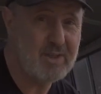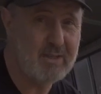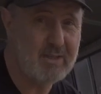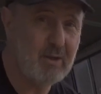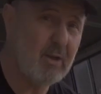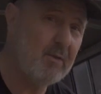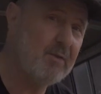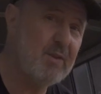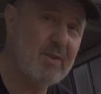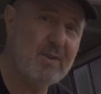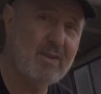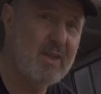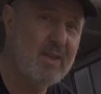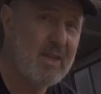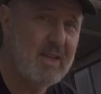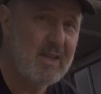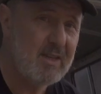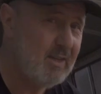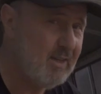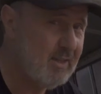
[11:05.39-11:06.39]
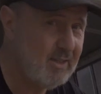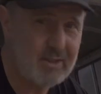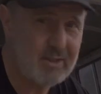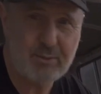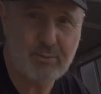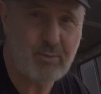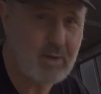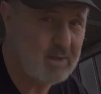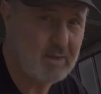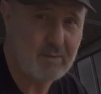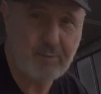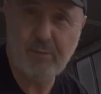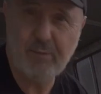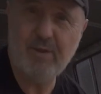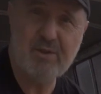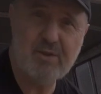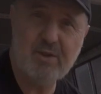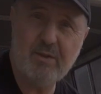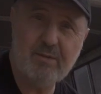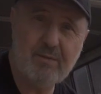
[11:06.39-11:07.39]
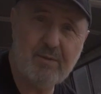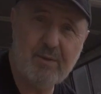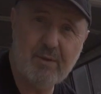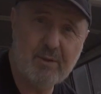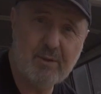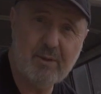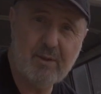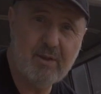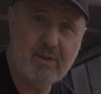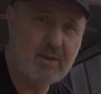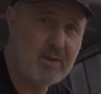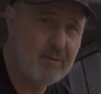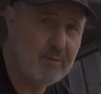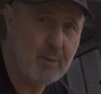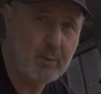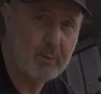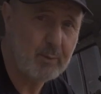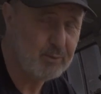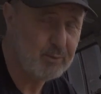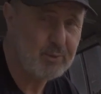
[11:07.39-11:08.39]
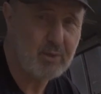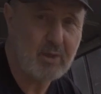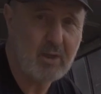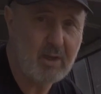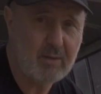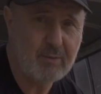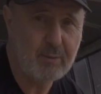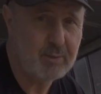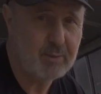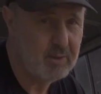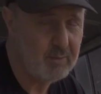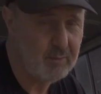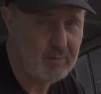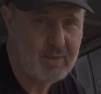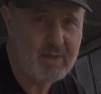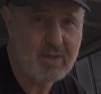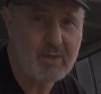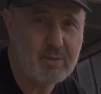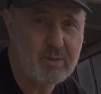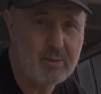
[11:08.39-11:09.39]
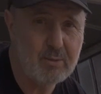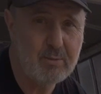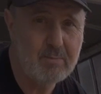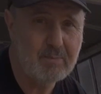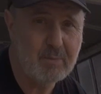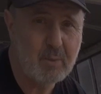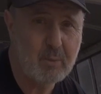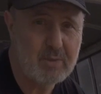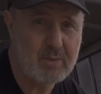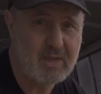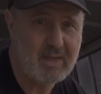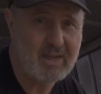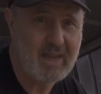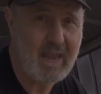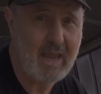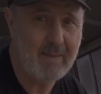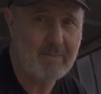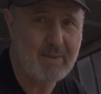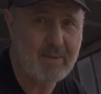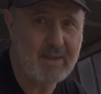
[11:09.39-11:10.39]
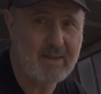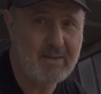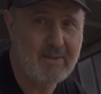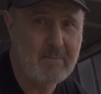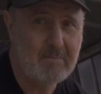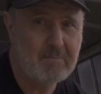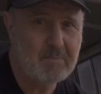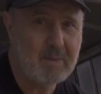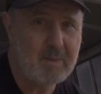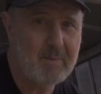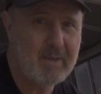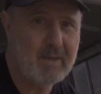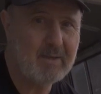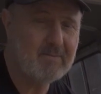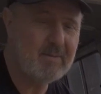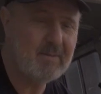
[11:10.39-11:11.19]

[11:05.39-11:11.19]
Now, often you can just run your fridge off your four-wheel drive or your vehicle when you're camping, but